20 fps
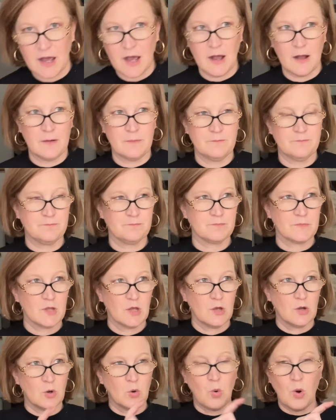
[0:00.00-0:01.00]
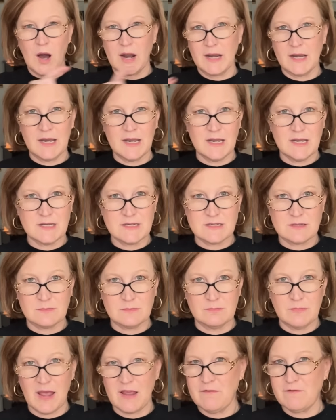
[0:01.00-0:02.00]
um, quantities
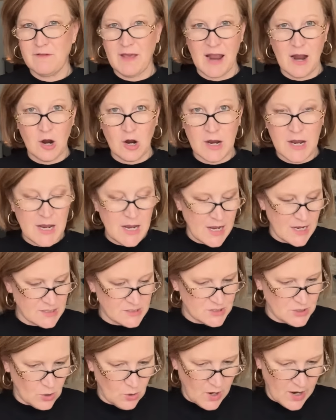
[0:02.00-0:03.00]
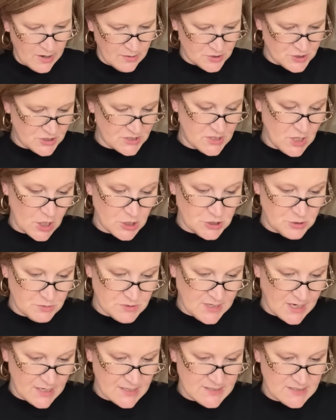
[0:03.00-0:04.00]
may vary. And so I just thought she was
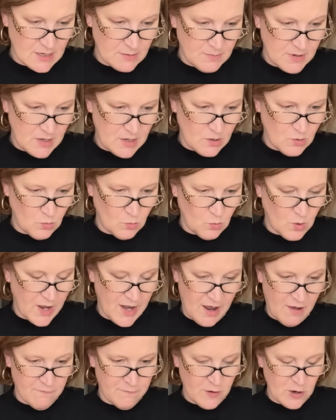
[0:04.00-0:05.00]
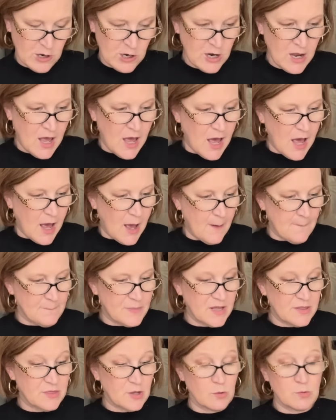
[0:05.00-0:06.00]
going to send me whatever. Um,
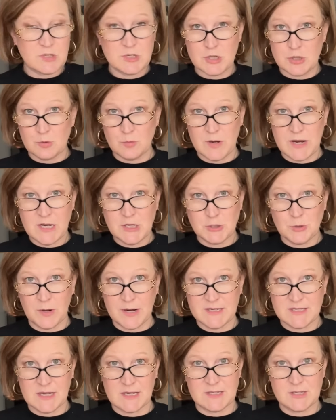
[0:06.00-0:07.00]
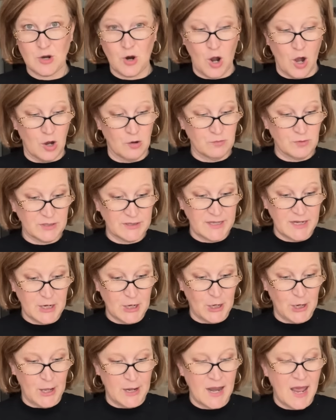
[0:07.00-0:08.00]
but there was three choices. They're all really
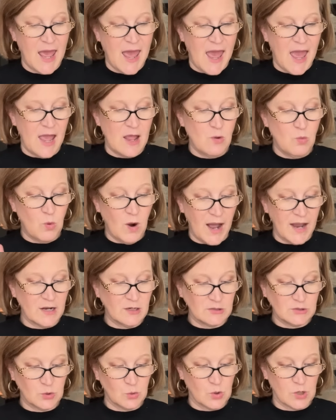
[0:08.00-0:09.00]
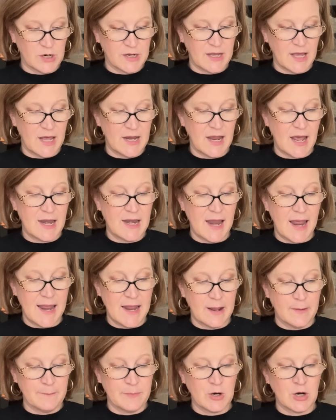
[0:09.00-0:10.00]
good. A wild orchid and
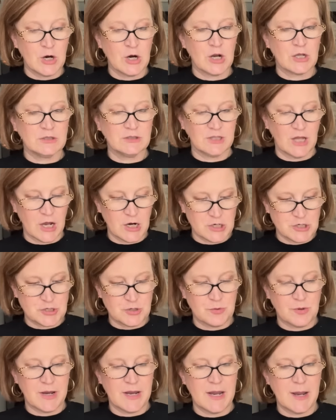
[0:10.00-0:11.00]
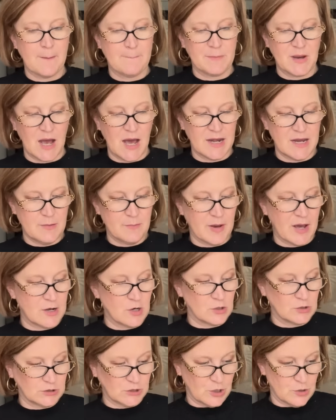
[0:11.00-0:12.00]
amber luxury body
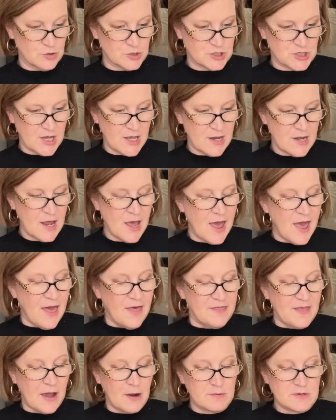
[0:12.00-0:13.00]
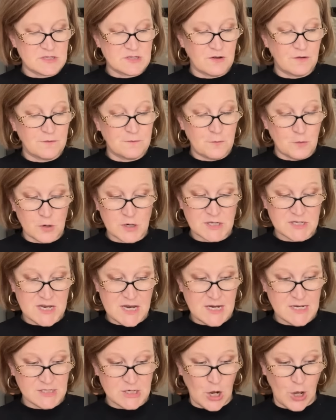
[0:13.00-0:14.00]
butter lotion. That was
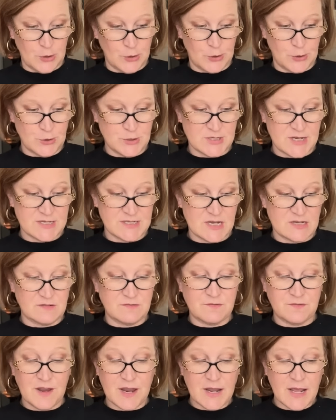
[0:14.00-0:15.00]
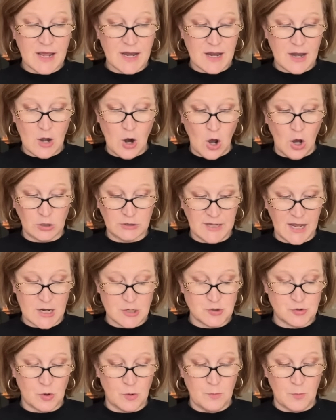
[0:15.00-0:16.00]
$14. It says vegan and all
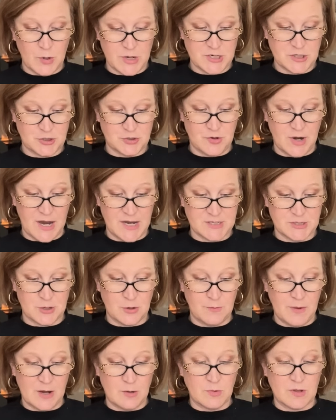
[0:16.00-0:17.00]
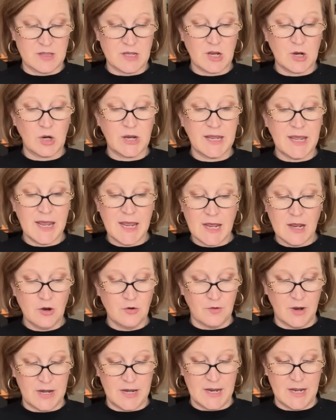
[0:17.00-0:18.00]
natural moisturizer made with Key
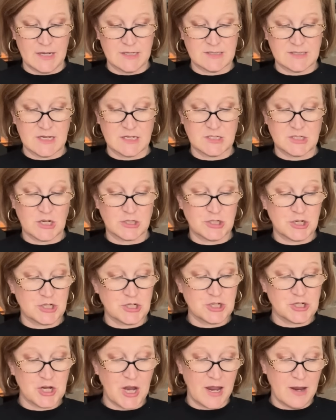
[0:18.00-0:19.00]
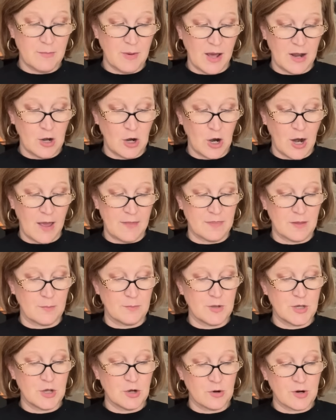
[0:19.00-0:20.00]
ingredients such as shea butter and the
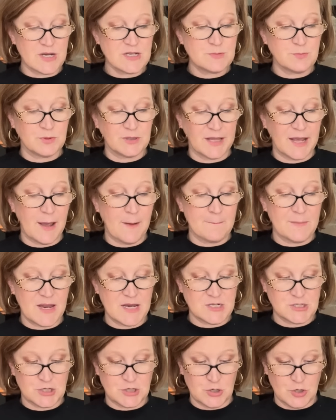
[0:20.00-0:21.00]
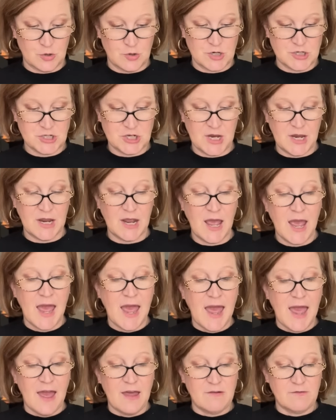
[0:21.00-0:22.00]
purest plant-based nourishing
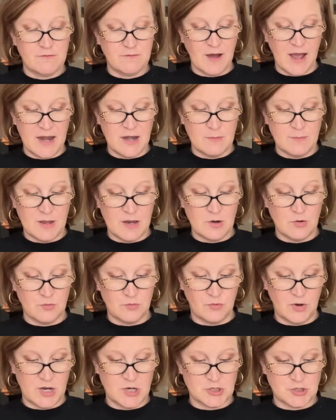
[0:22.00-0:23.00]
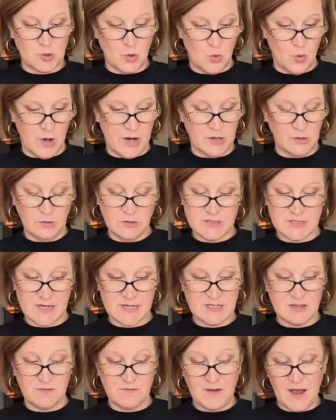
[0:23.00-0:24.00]
and vitamin-rich oils.
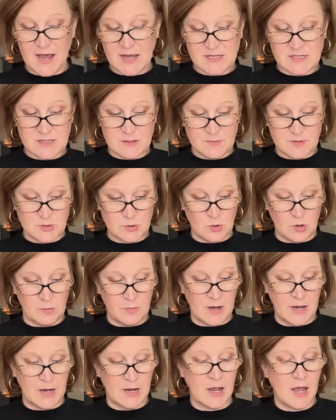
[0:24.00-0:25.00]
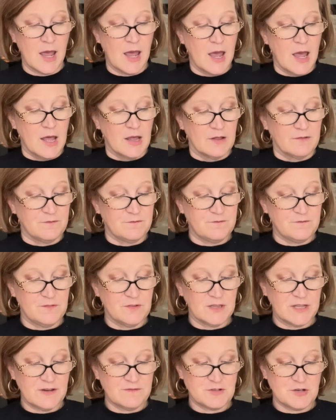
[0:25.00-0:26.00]
It's fast absorbing,
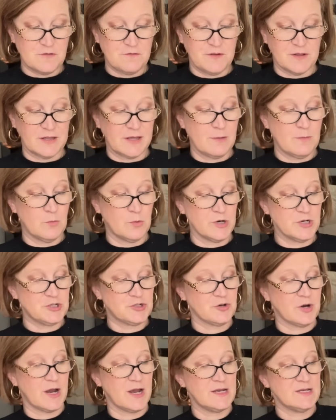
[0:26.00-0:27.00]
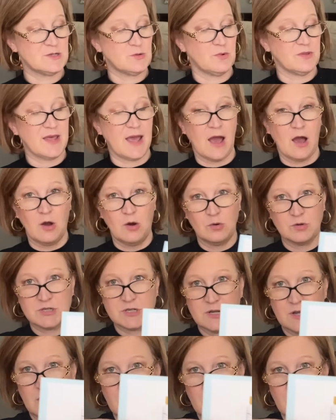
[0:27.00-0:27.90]
leaves you feeling moisturized without